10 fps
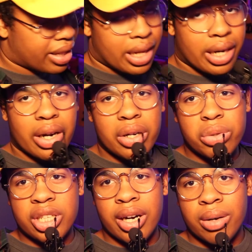then I got a new
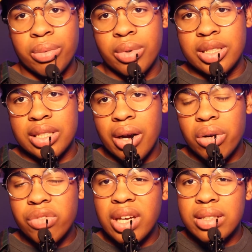chair, which I don't
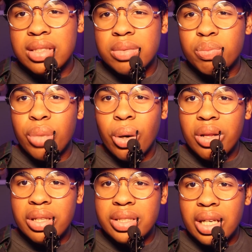know if that's part of the